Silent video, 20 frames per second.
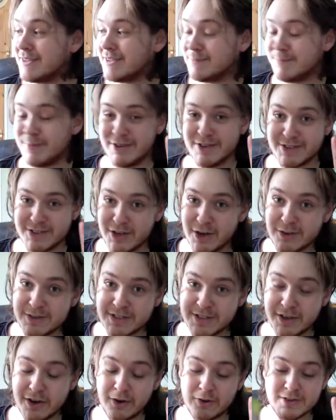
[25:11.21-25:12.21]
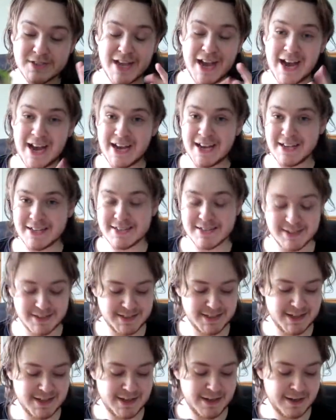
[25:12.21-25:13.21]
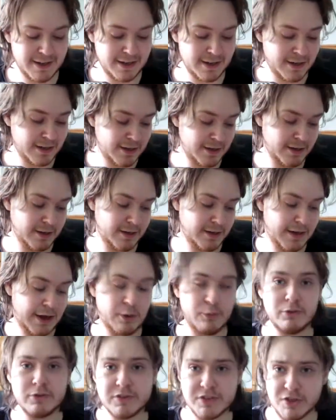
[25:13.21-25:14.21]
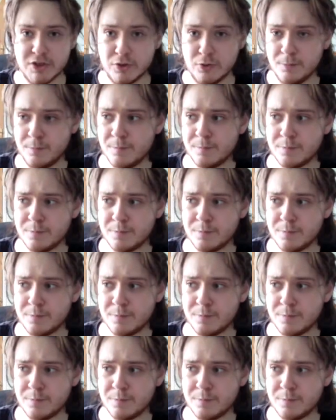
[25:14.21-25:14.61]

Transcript: because Coast to Coast has Outrun 2,